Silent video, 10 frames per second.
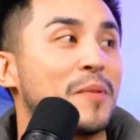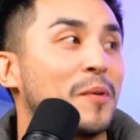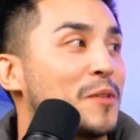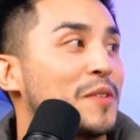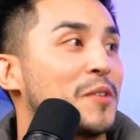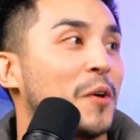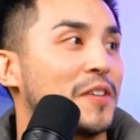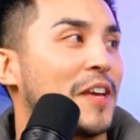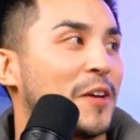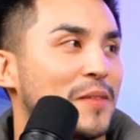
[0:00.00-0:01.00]
people has been
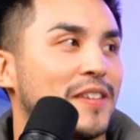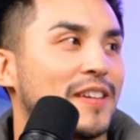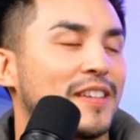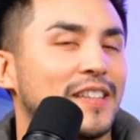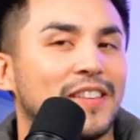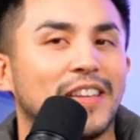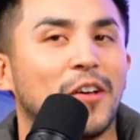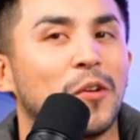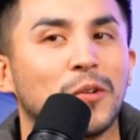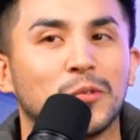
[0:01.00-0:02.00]
telling me this, and then
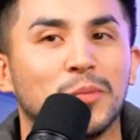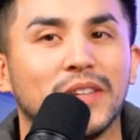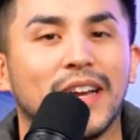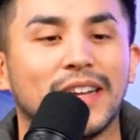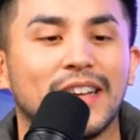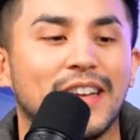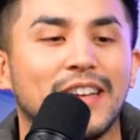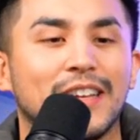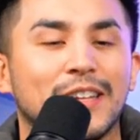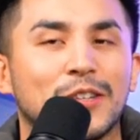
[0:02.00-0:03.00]
others would be like
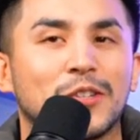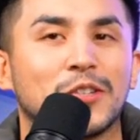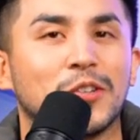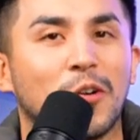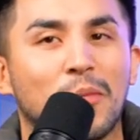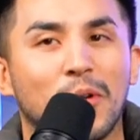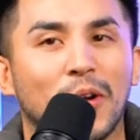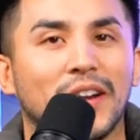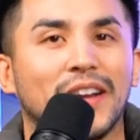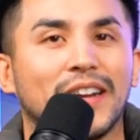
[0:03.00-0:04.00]

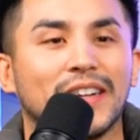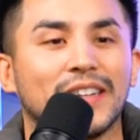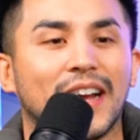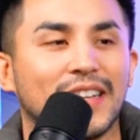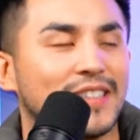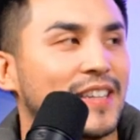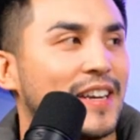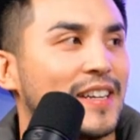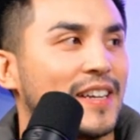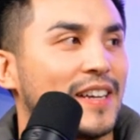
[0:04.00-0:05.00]
snowboarding and ice
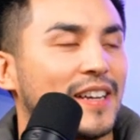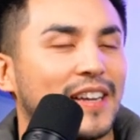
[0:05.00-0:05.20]
skating.